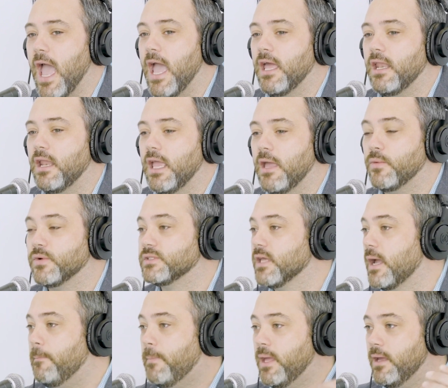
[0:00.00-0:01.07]
And it was
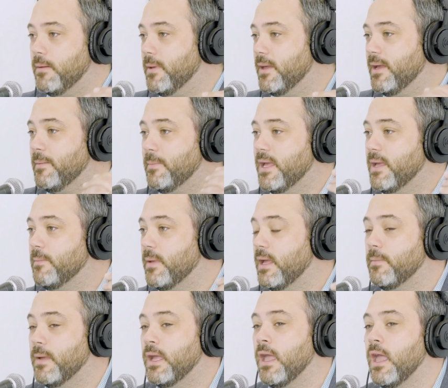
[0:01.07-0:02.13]
like bing, bing, bing,
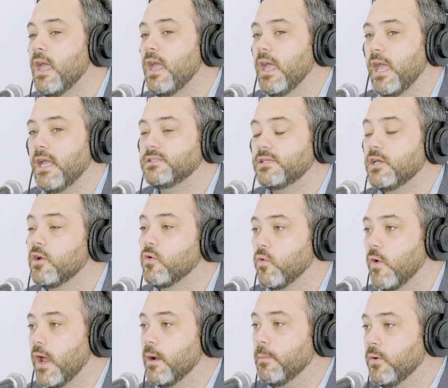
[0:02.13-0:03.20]
bing, bing. It's
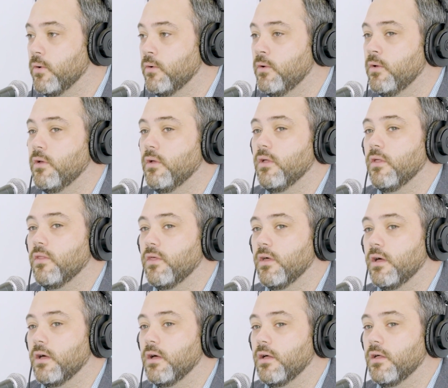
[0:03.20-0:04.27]
incredible
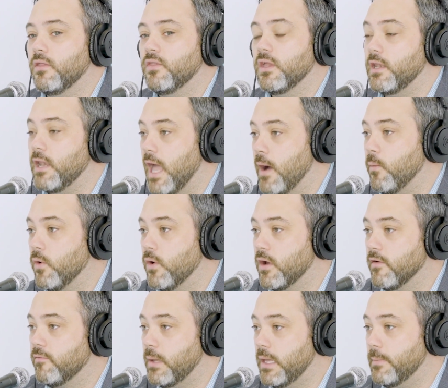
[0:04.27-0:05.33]
the
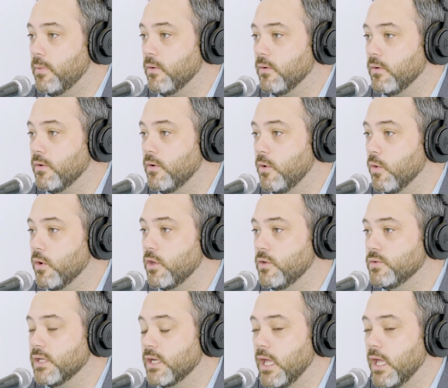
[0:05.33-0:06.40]
network of people who are using